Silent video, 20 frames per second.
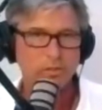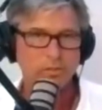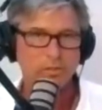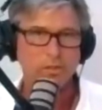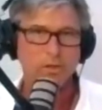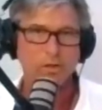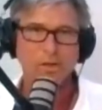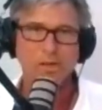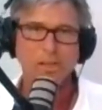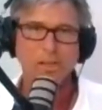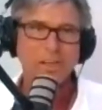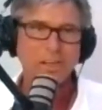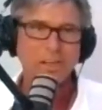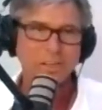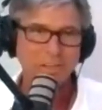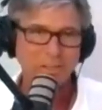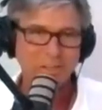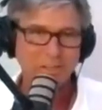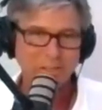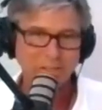So
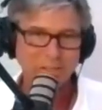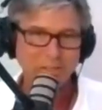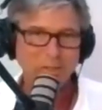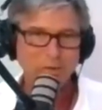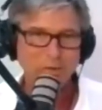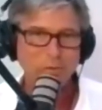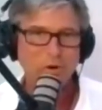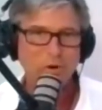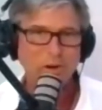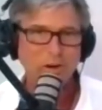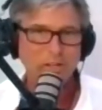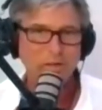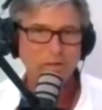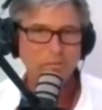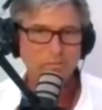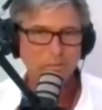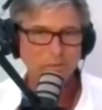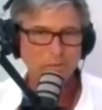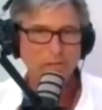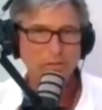can you walk
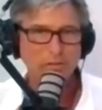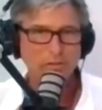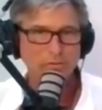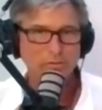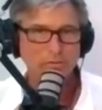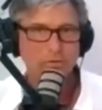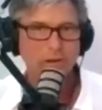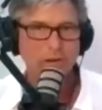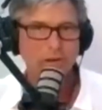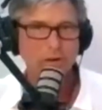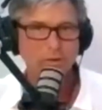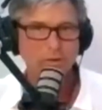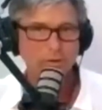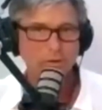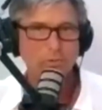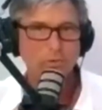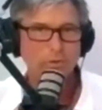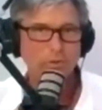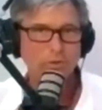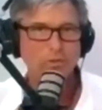me through how in the
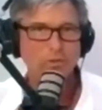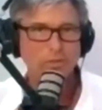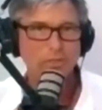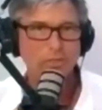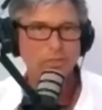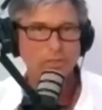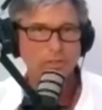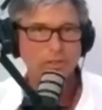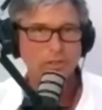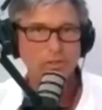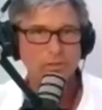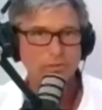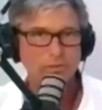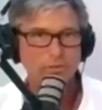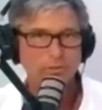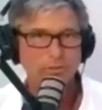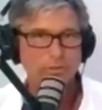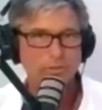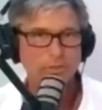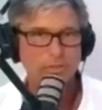world this all
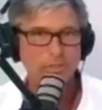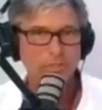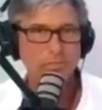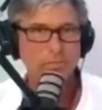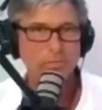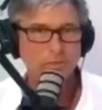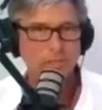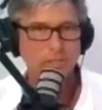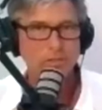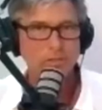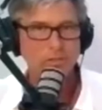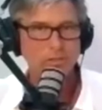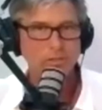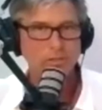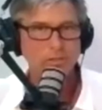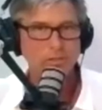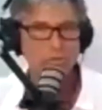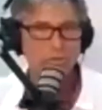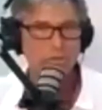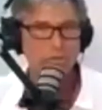stepped into
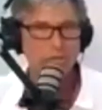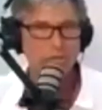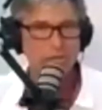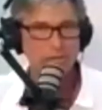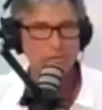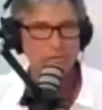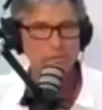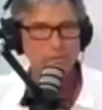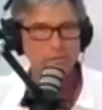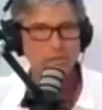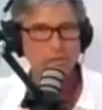your life?